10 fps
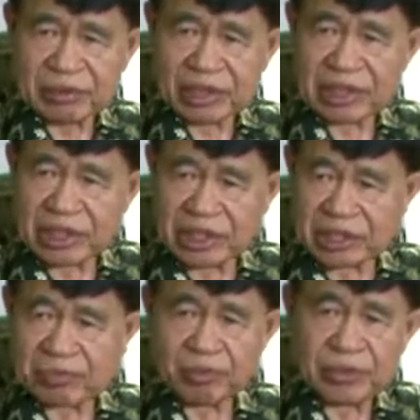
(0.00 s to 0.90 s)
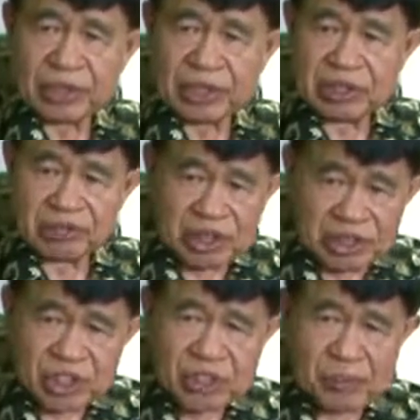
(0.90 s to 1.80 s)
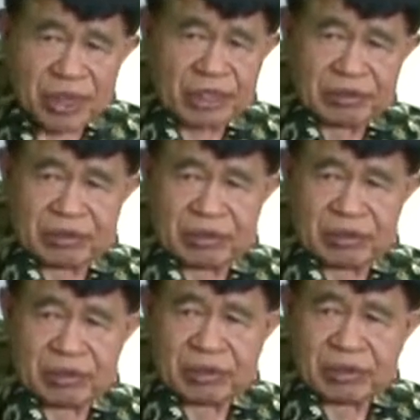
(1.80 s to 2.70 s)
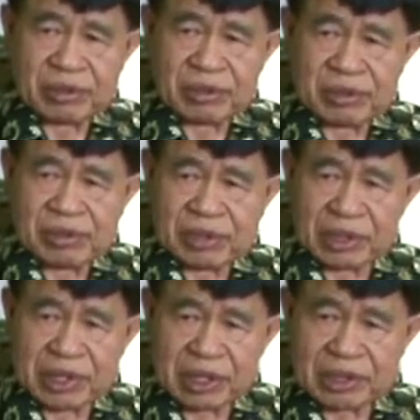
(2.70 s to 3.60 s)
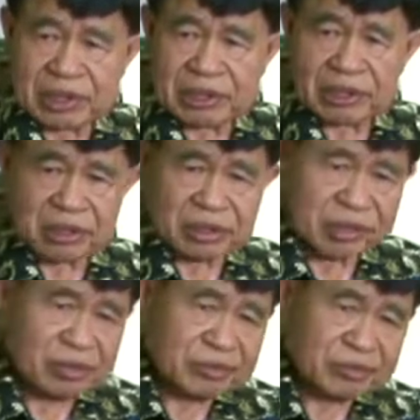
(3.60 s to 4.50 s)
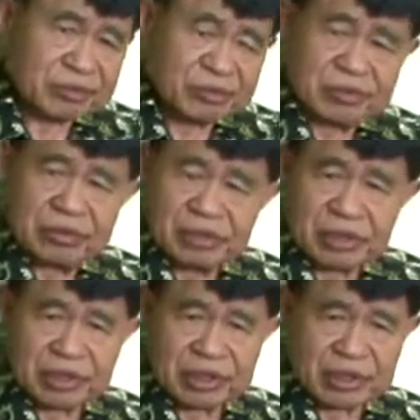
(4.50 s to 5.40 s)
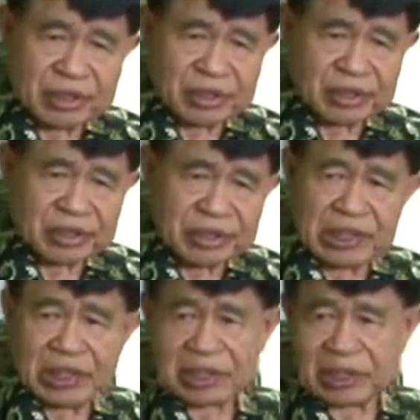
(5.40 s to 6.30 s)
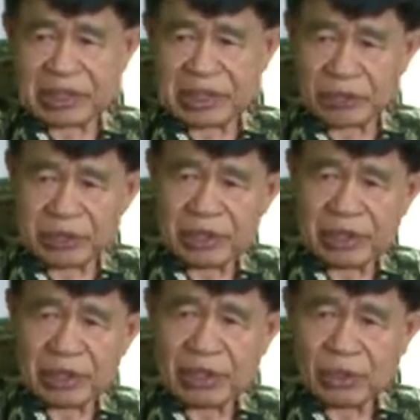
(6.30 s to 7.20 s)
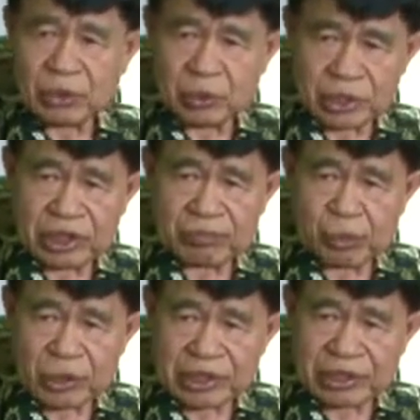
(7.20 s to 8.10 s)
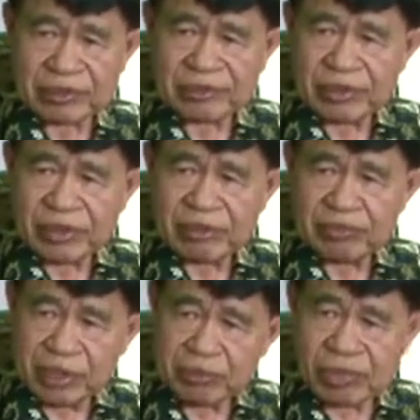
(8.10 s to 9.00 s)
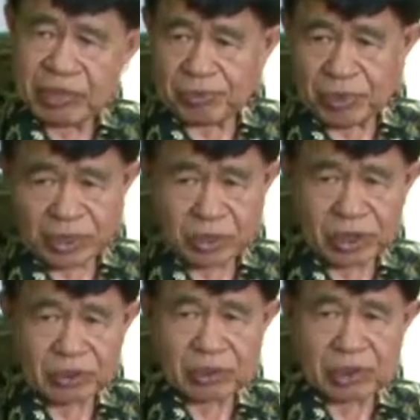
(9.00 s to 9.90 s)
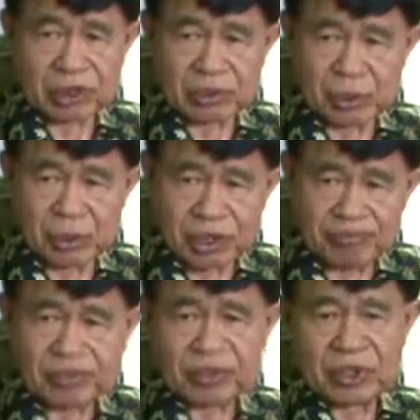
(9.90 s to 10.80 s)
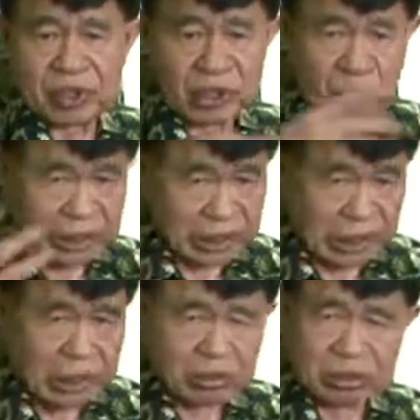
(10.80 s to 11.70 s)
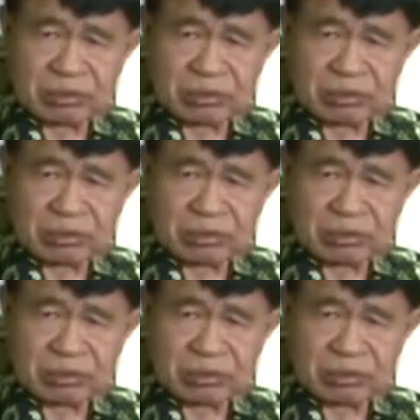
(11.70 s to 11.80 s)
And he has a great experience regarding the healing that he was doing in Poland. Maybe if you are going to interview him, he will tell you.